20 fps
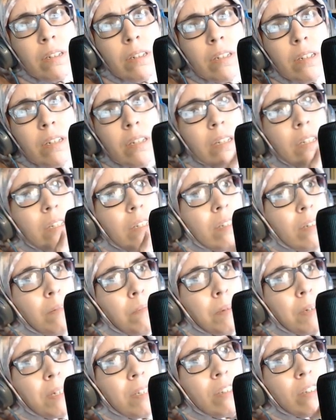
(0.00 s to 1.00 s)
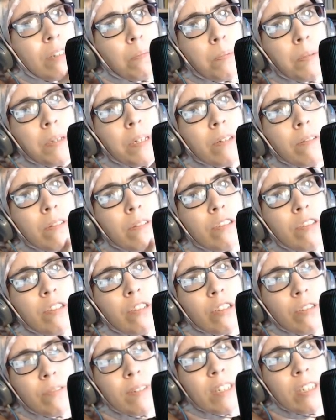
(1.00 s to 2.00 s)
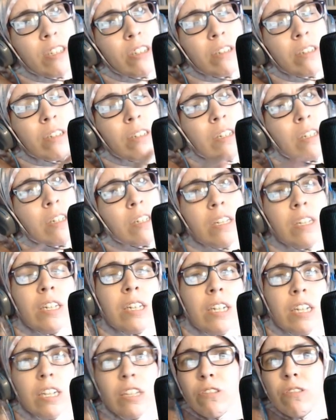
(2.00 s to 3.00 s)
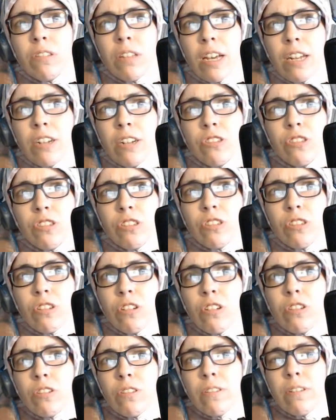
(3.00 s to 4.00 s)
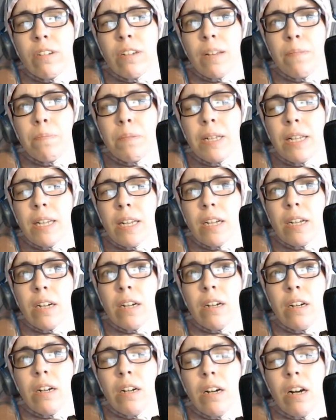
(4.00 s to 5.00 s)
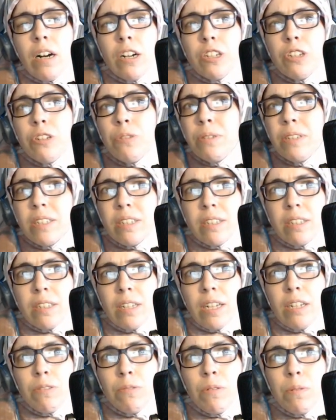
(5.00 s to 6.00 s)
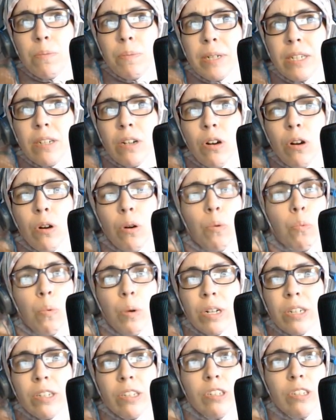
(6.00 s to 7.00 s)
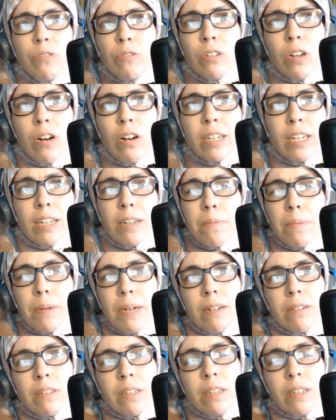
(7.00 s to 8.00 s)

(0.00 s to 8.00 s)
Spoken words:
Isn't Ben Shapiro Jewish? Either that or just turn to her and be like, are you insane, woman? What are you talking about?